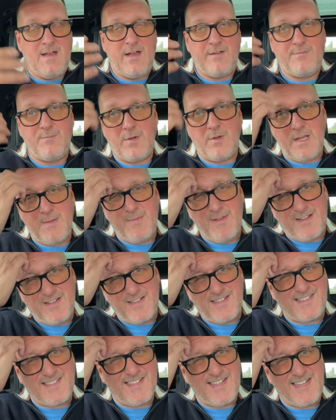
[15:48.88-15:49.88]
money,
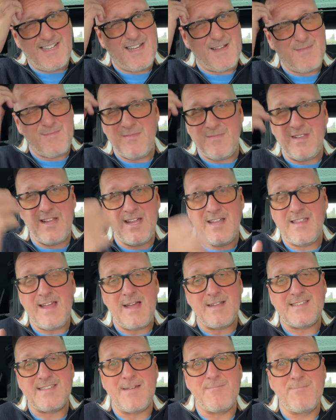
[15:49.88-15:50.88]
because that
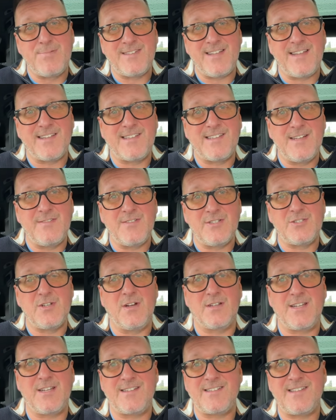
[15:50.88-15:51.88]
10% service
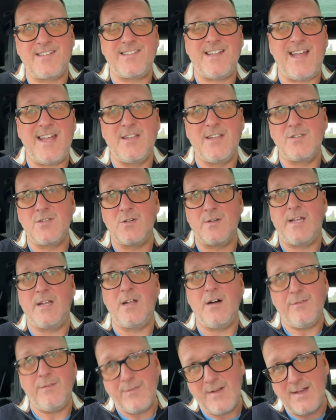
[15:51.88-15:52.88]
charge, as I say, took it
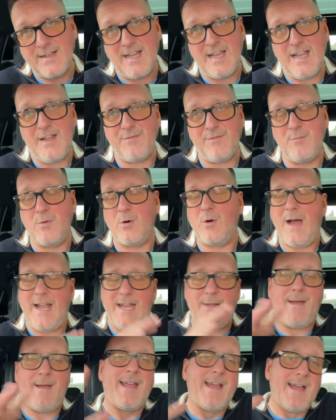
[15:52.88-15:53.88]
off and I left more.
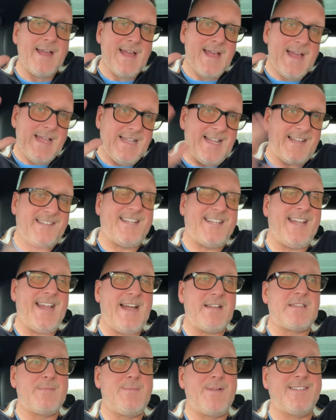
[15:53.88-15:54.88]
Anyway, let's get
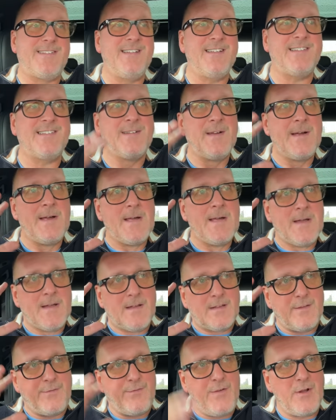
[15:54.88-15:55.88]
down to business.
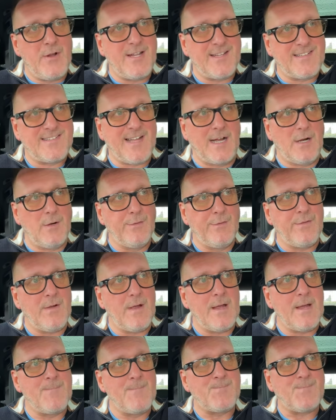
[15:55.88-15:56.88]
The food itself,
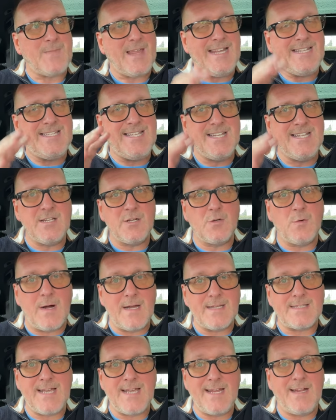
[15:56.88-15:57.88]
it didn't
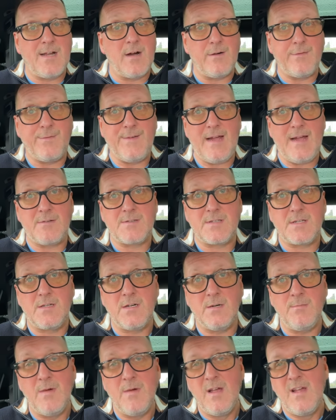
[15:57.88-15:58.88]
quite take half an hour to
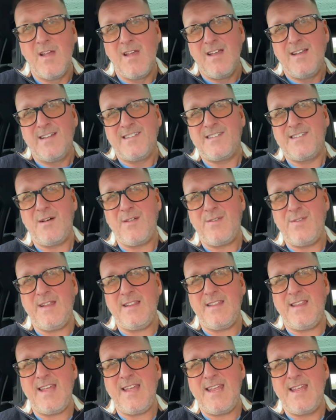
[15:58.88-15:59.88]
come, so I think
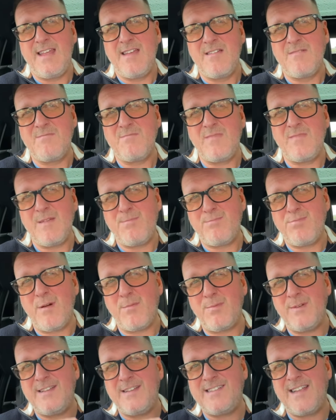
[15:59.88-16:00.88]
they
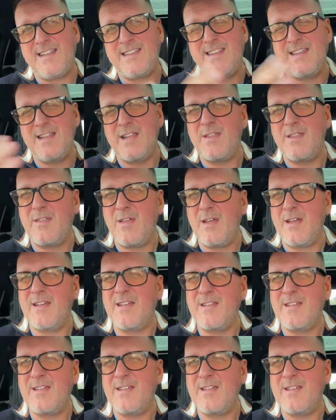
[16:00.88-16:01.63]
probably said the